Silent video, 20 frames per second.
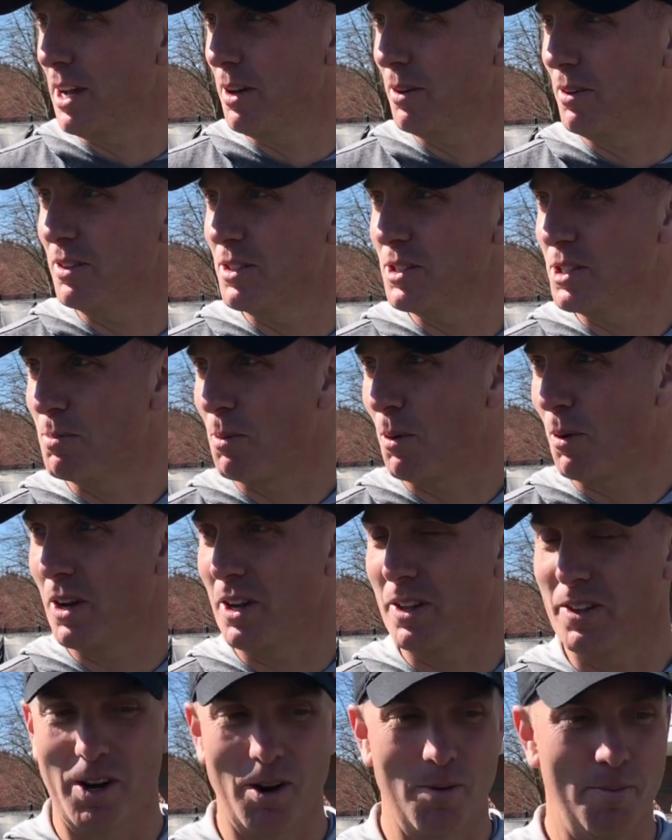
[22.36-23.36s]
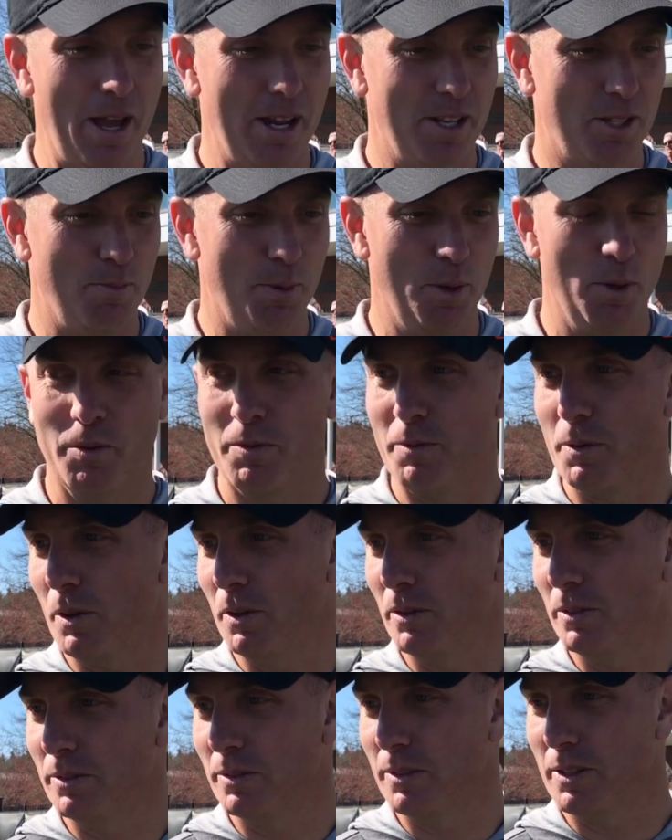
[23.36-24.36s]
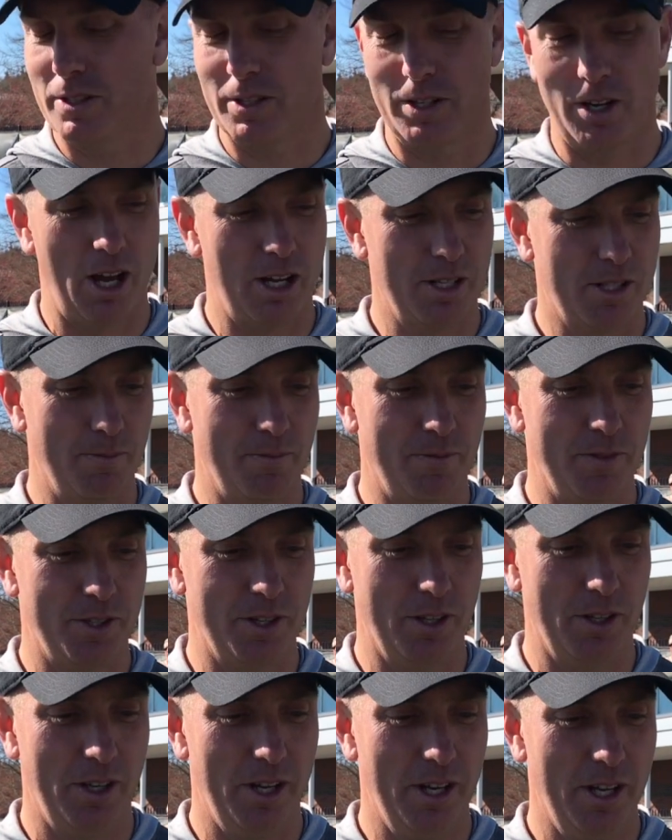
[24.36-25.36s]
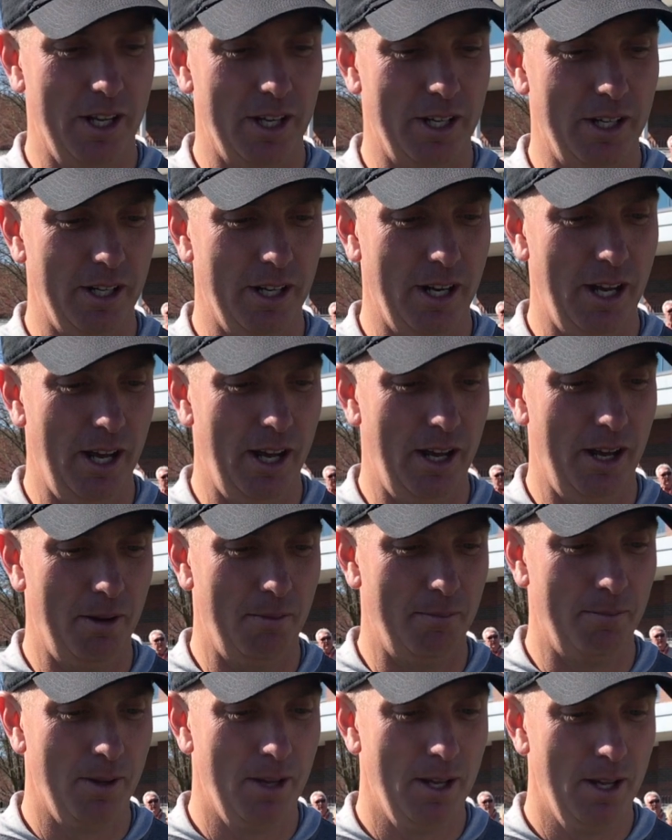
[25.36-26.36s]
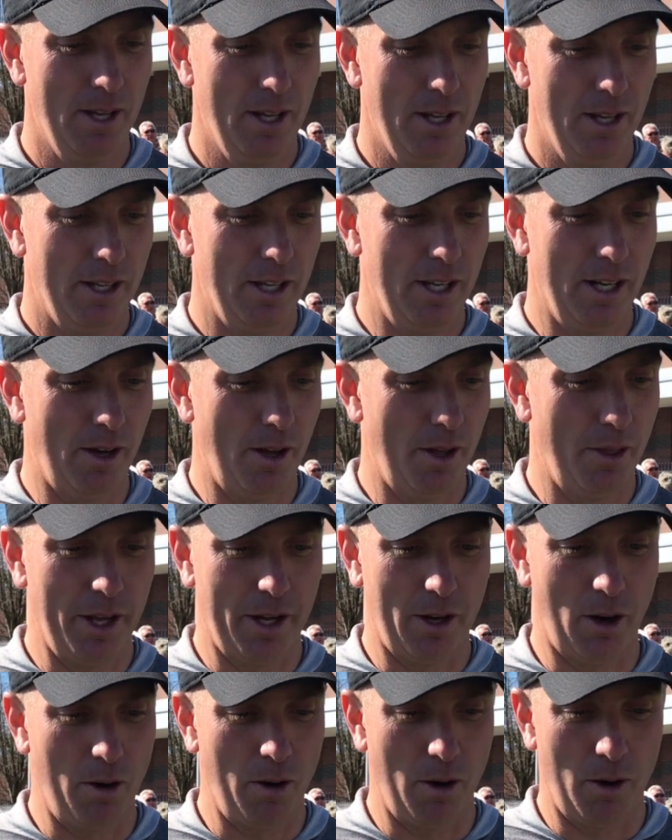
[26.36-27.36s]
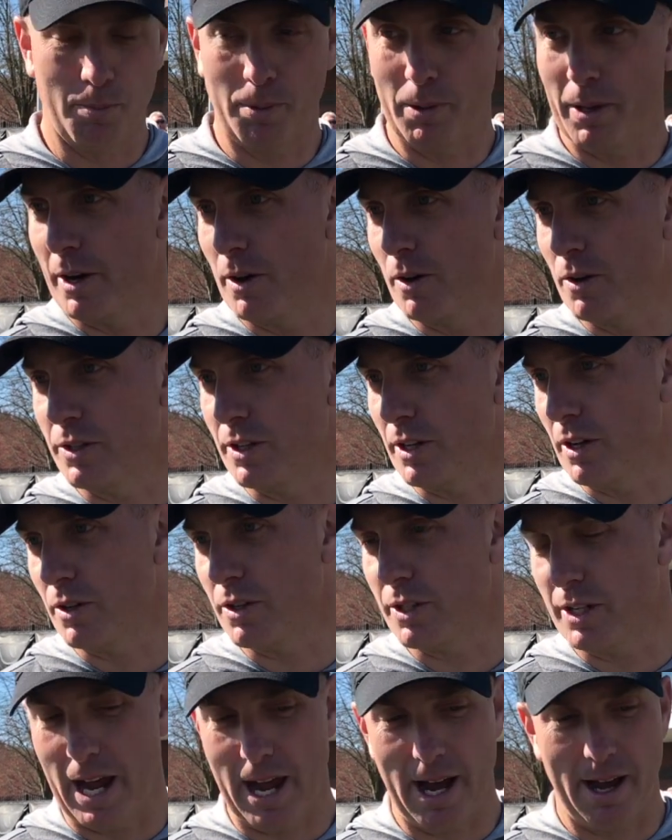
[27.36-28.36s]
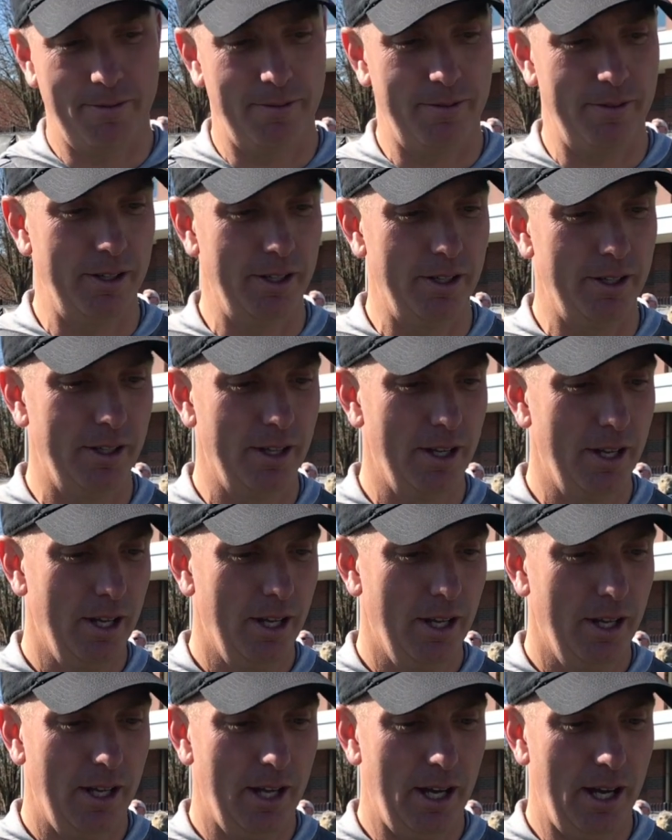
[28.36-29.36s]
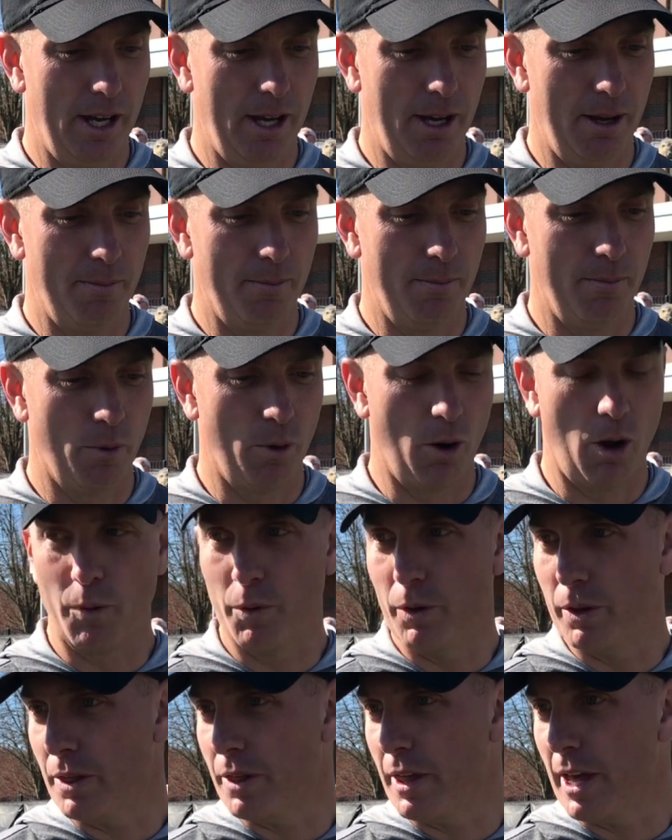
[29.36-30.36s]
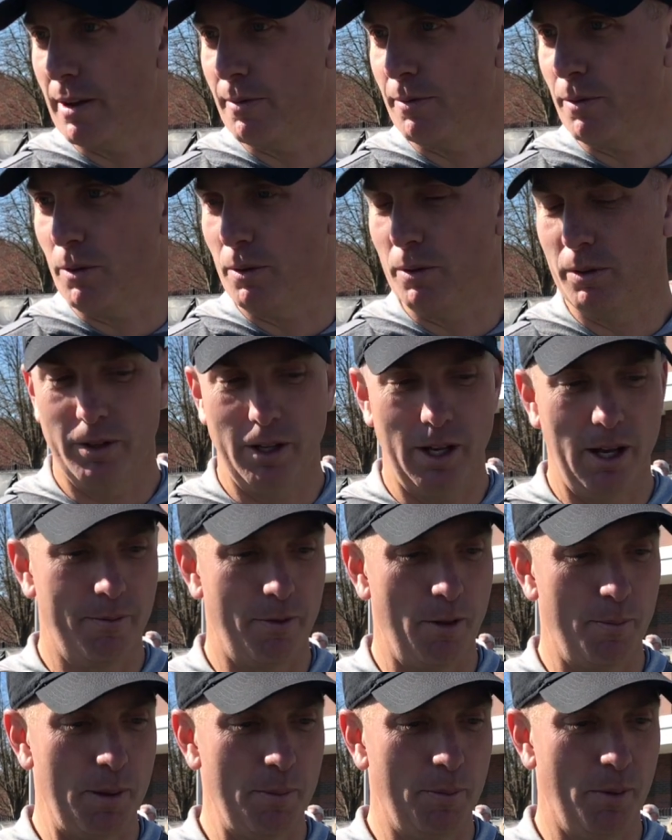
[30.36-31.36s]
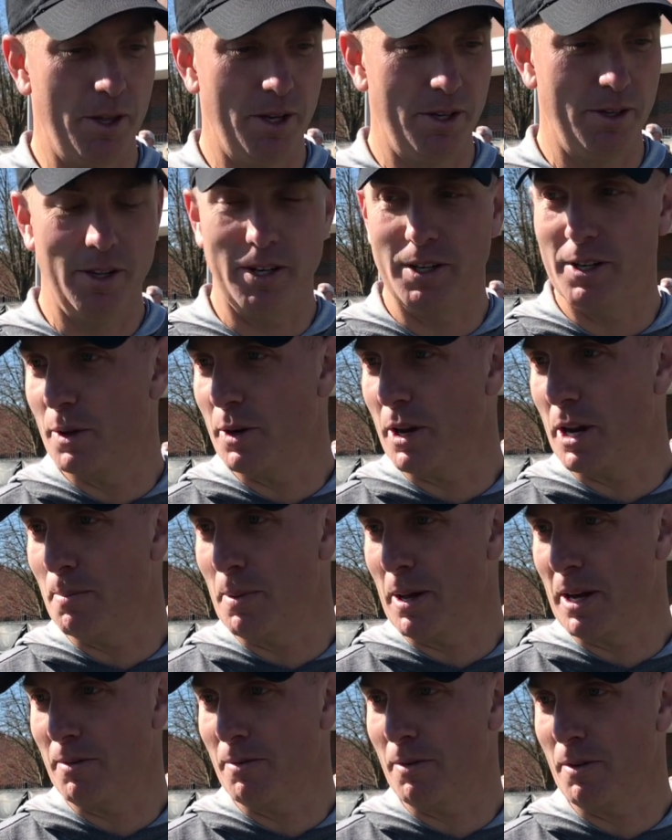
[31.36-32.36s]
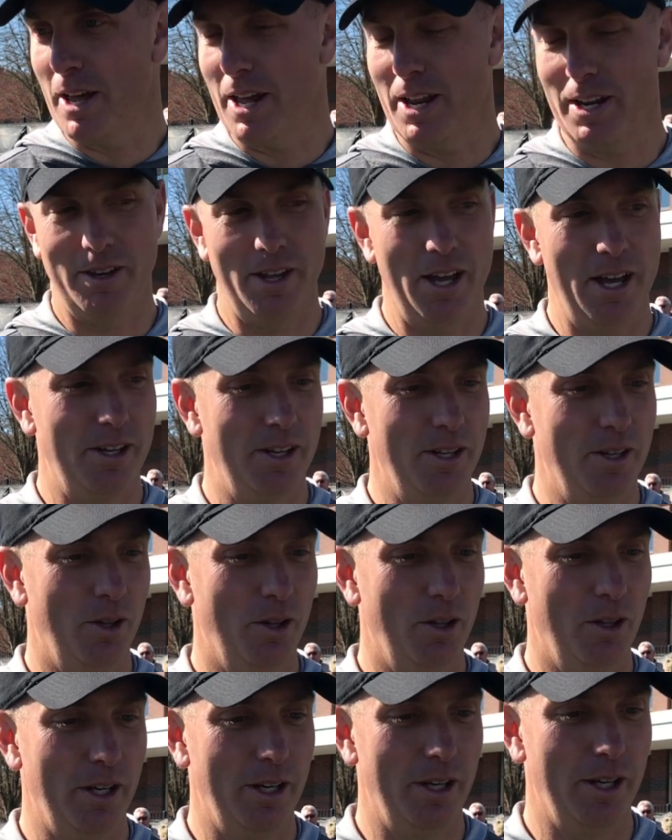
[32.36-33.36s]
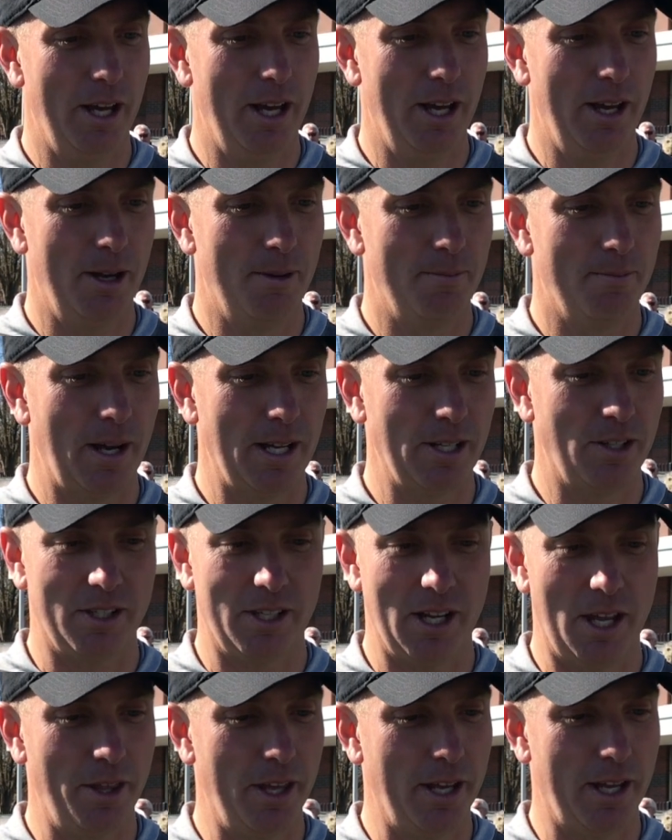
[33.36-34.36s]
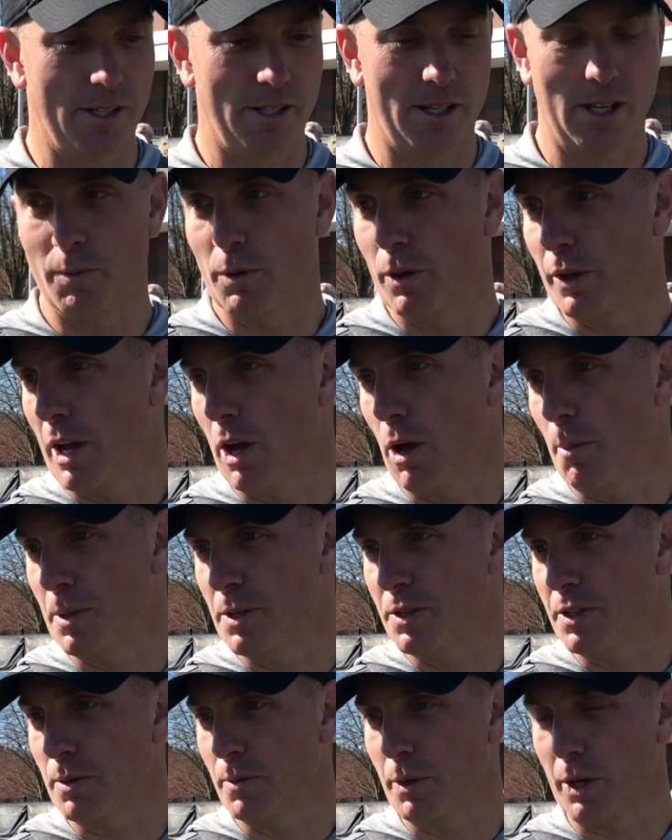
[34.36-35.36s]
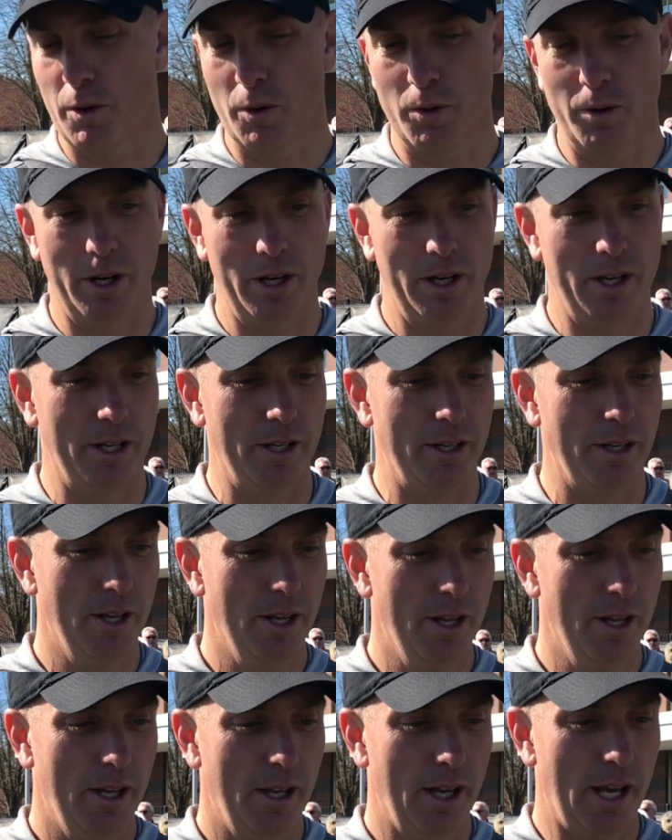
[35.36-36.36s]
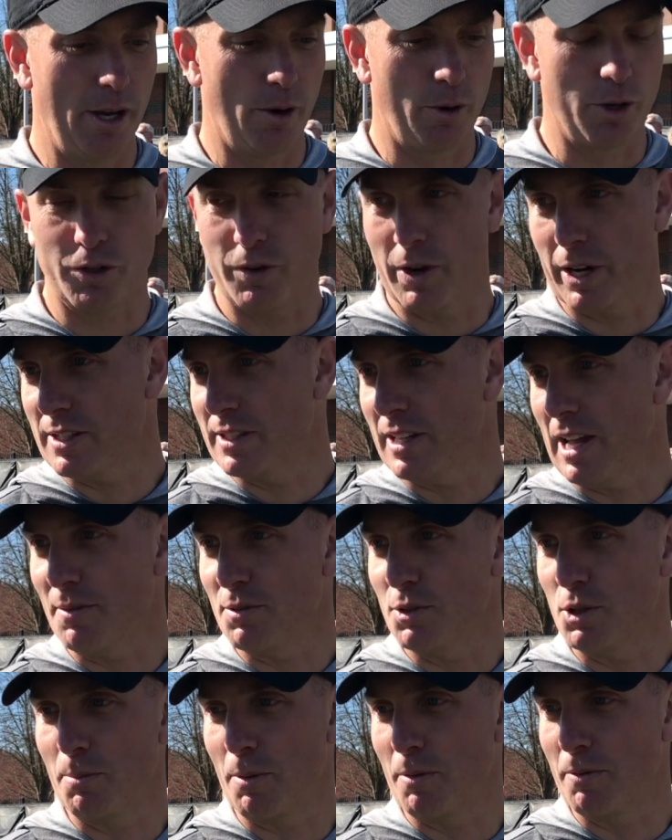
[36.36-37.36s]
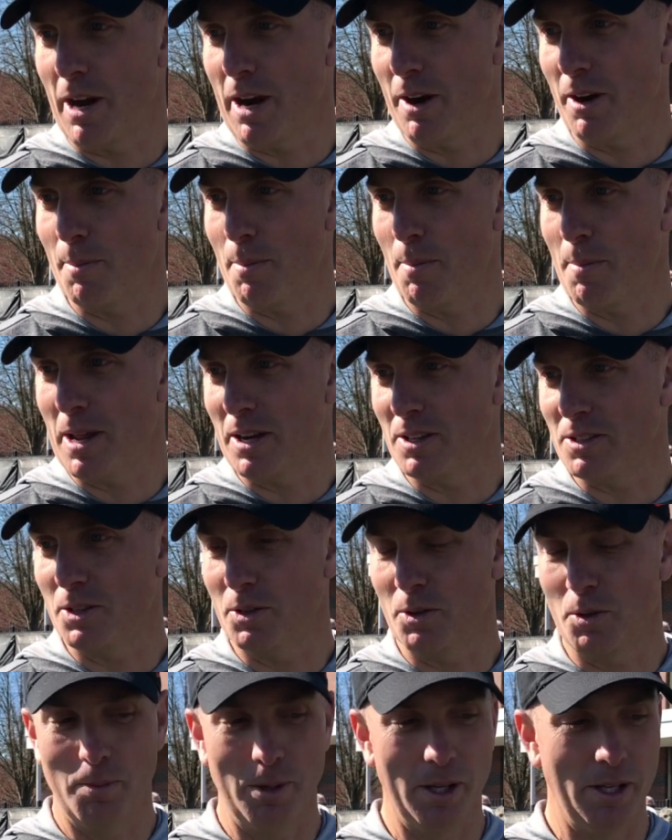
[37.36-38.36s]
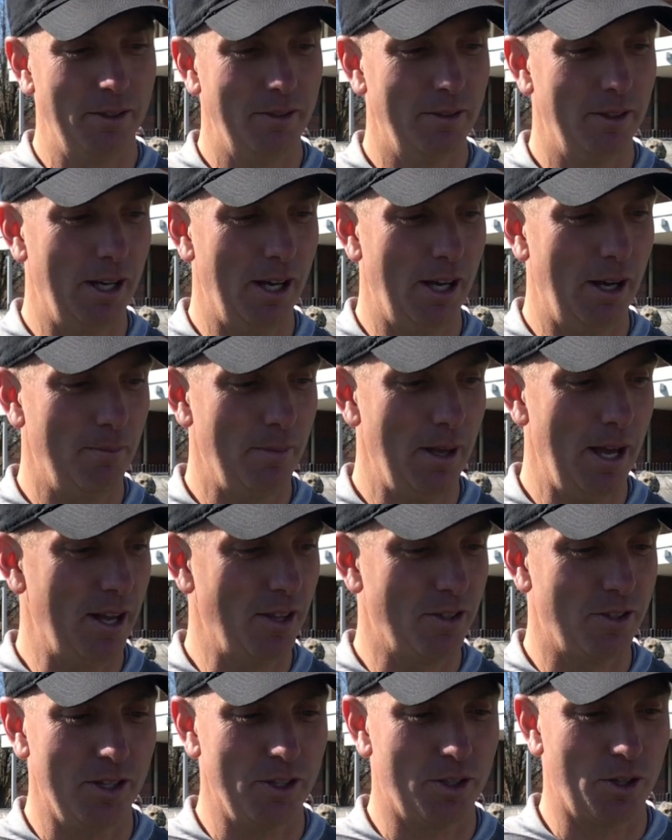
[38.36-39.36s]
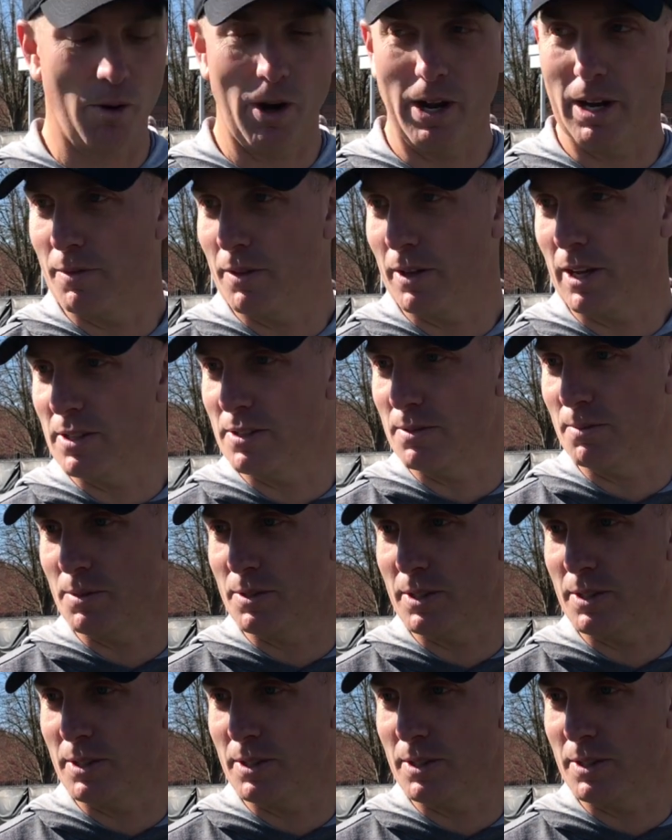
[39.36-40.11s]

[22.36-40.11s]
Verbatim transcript: out this morning in there. Man, it's beautiful. Okay. It's an awesome facility, and um, you know, I think our, our players and our staff, um, we're all really thankful uh, for the people that, that, donated money for that that deal. And um, I just I think it's going to really help us in recruiting. And I know our strength staff super fired up about it too. But um, yeah, it's, it's great if you guys have